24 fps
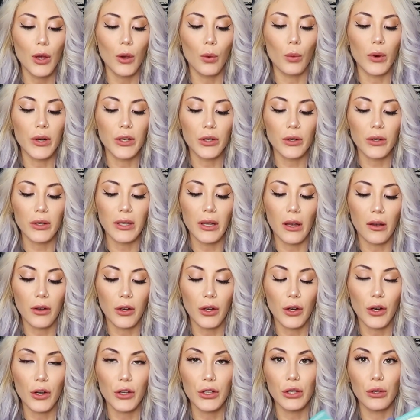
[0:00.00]
When you're
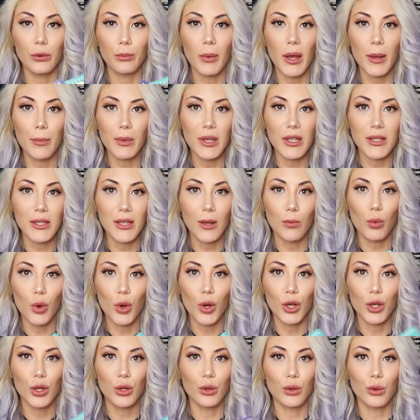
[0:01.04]
younger, you might be
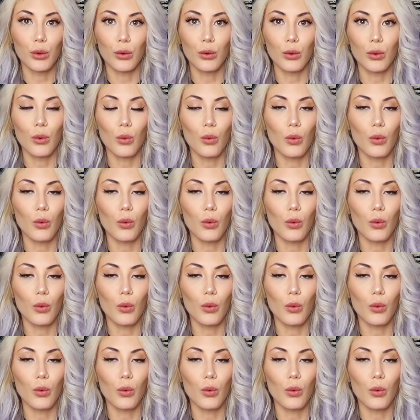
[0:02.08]
someone who